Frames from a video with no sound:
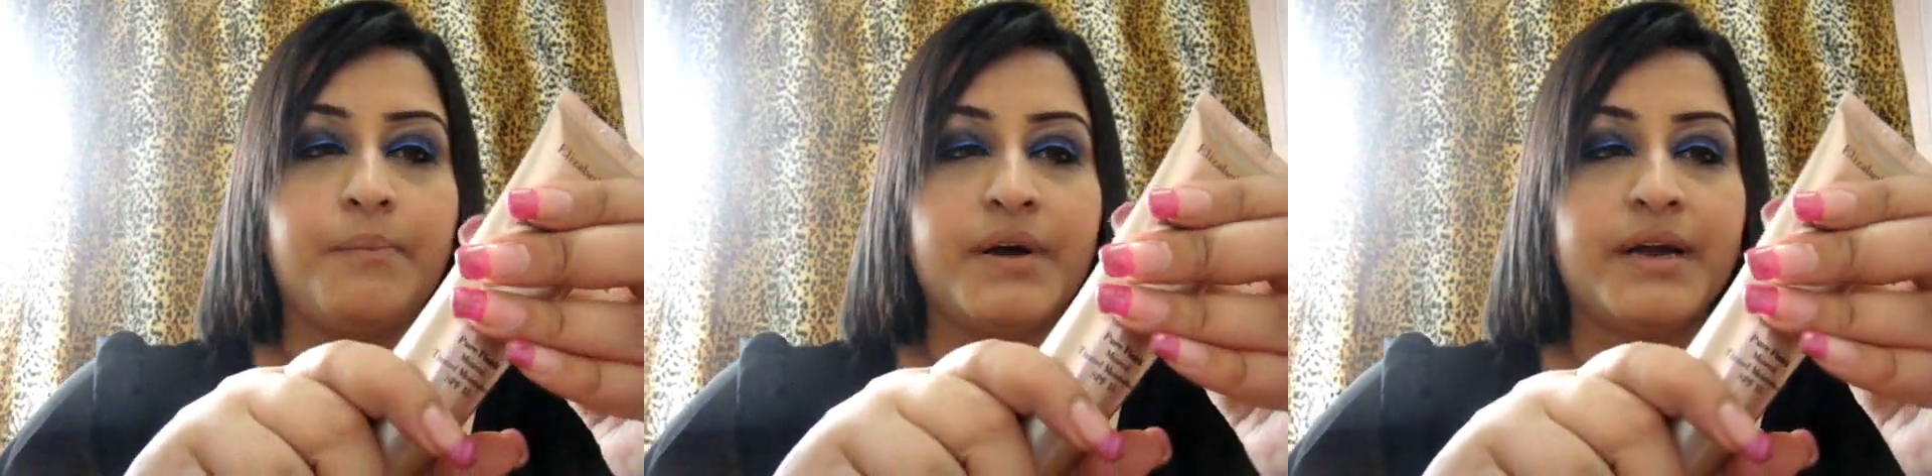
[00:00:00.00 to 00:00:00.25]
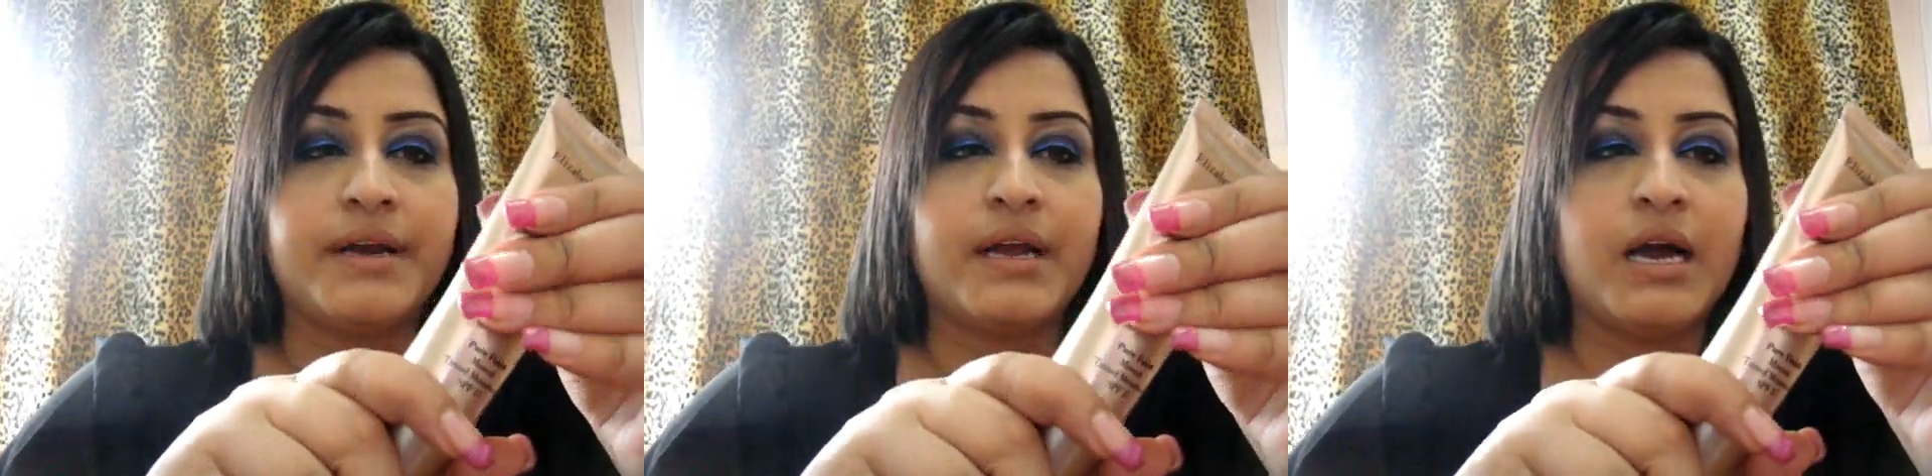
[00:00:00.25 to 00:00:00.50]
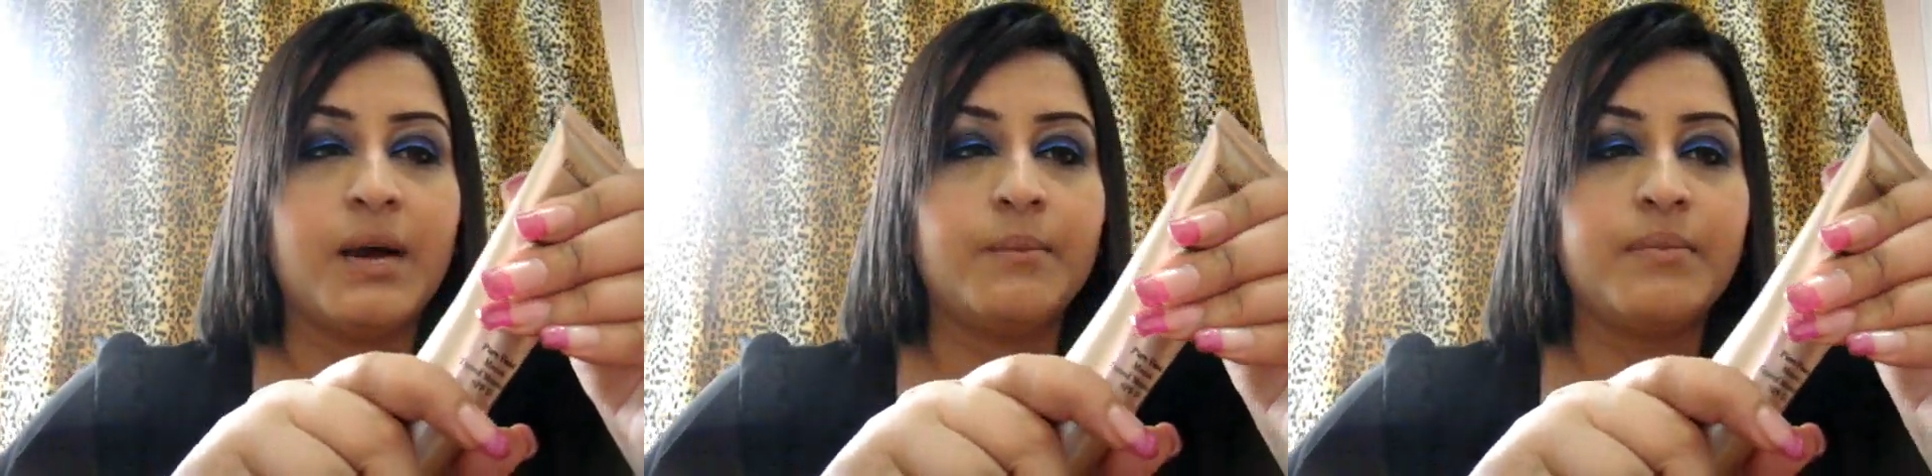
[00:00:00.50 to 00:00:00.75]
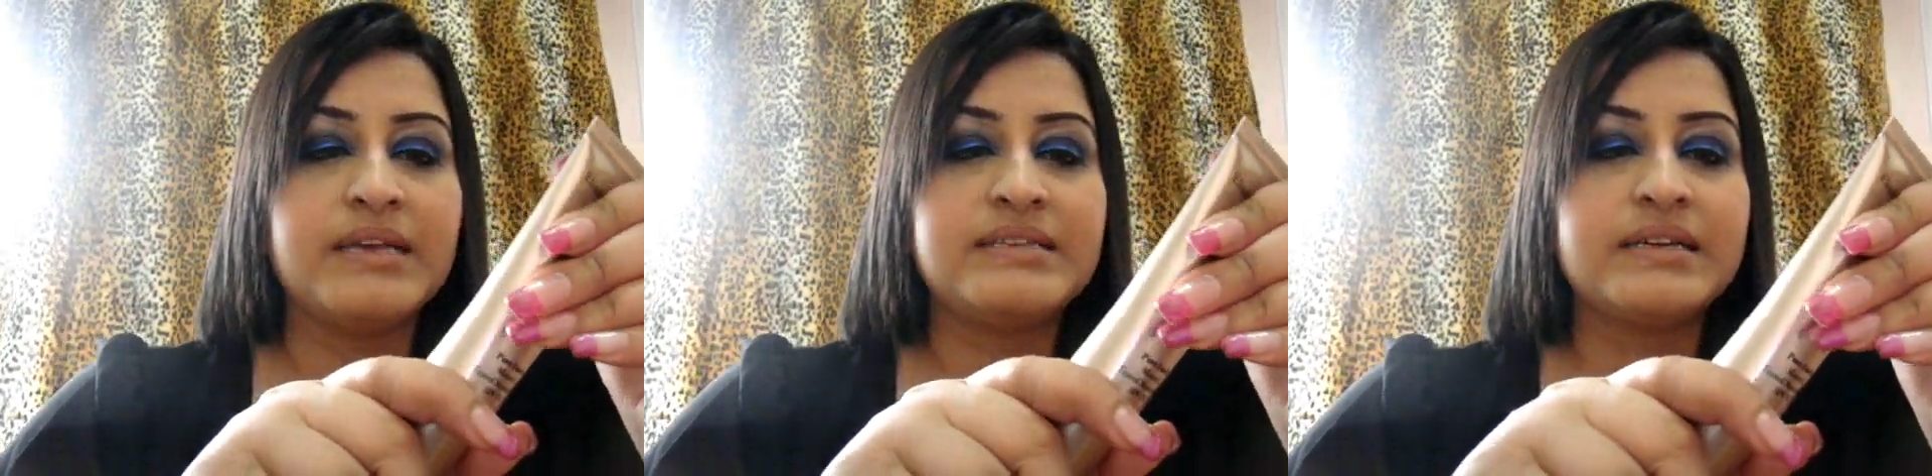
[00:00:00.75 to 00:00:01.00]
But
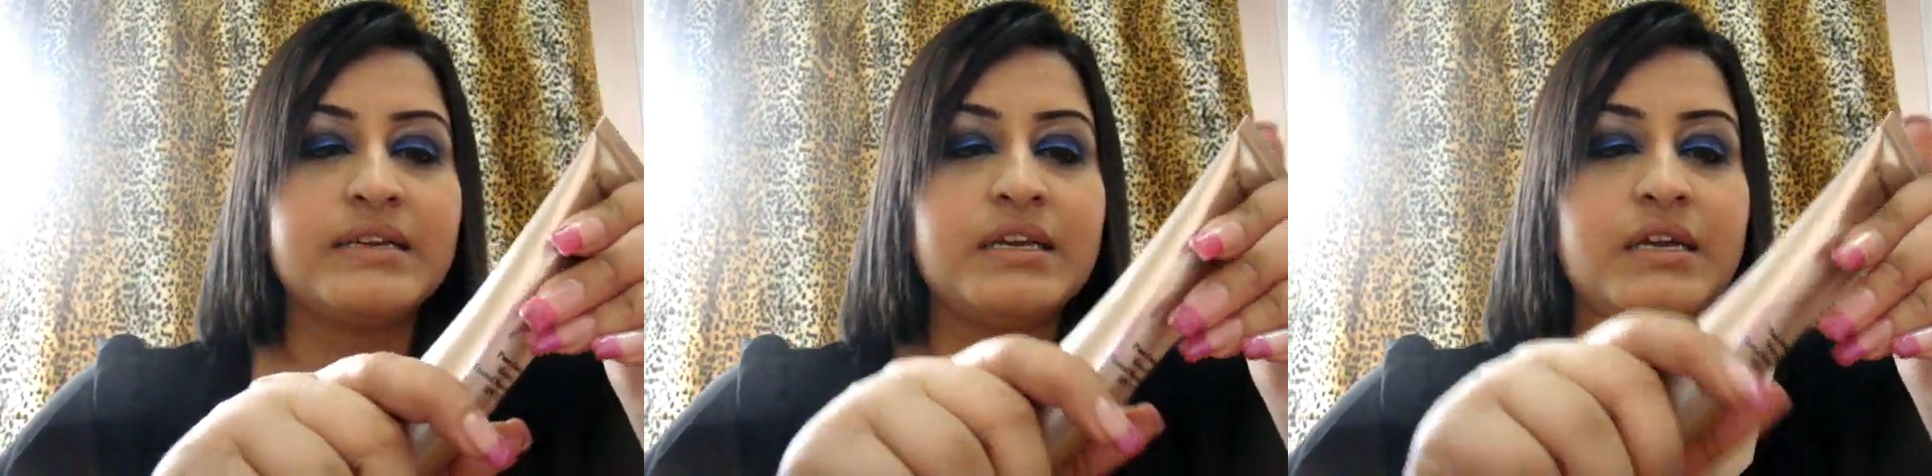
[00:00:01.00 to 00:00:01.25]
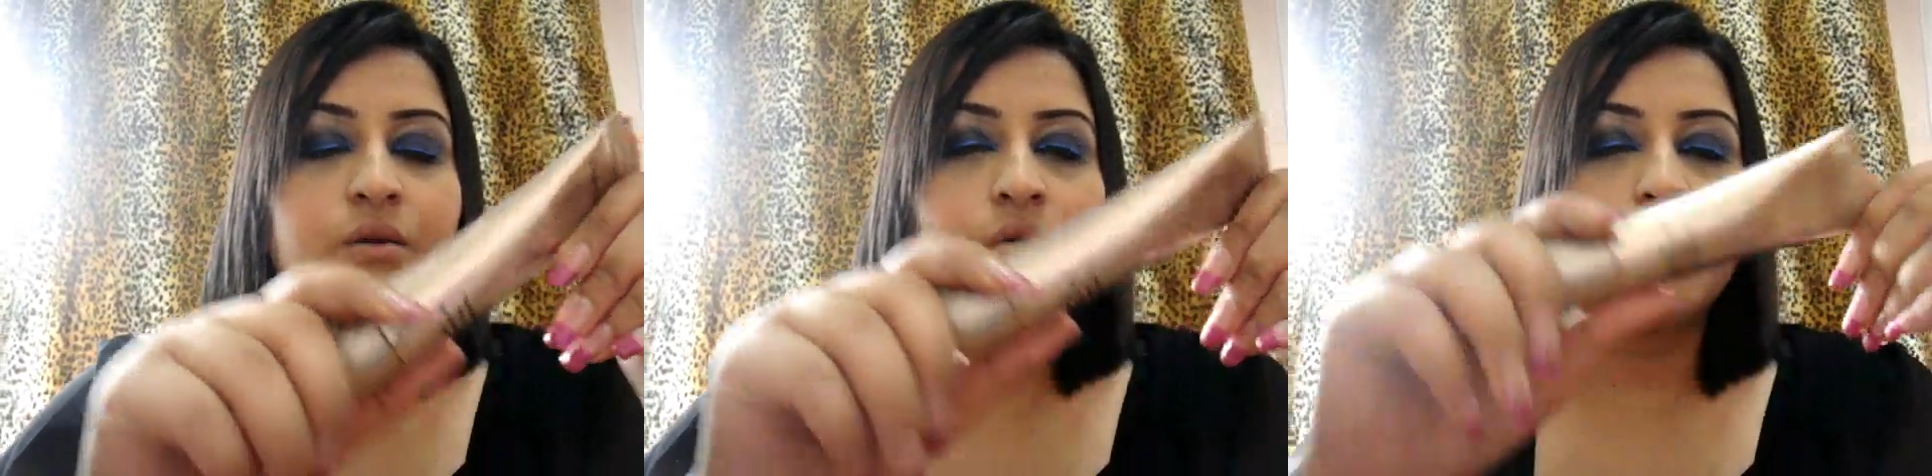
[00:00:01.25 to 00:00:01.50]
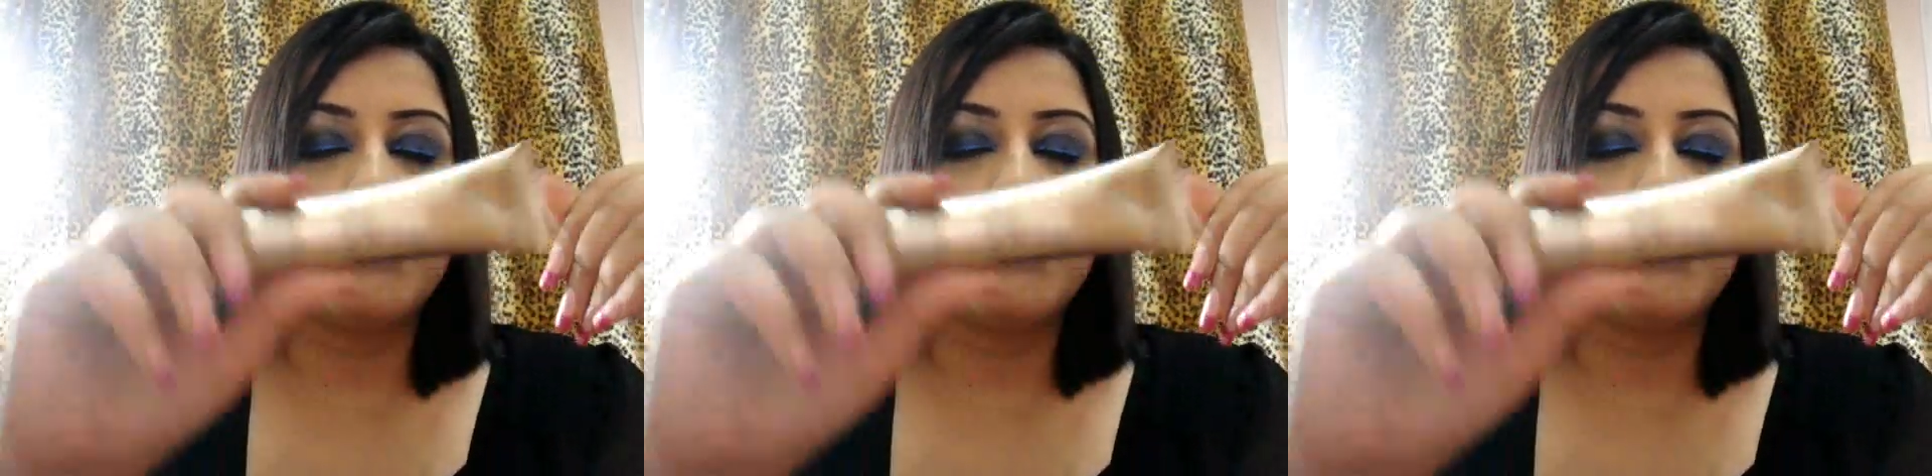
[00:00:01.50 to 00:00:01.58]
um, basically